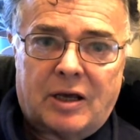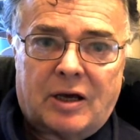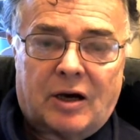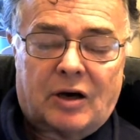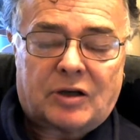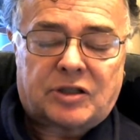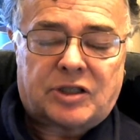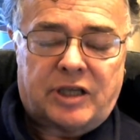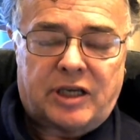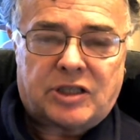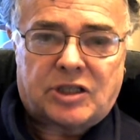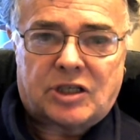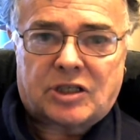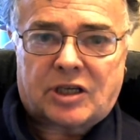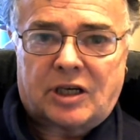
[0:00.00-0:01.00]
Our
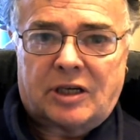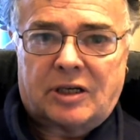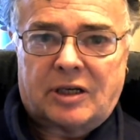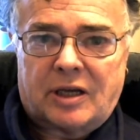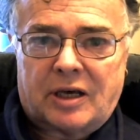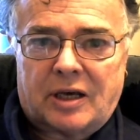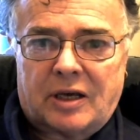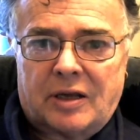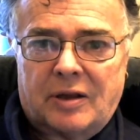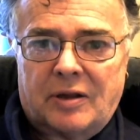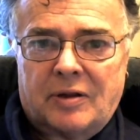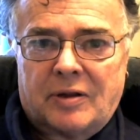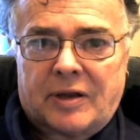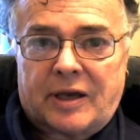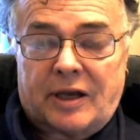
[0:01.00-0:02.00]
teachers can
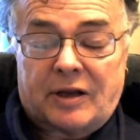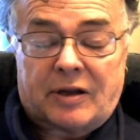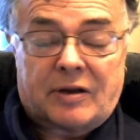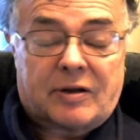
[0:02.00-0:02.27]
get a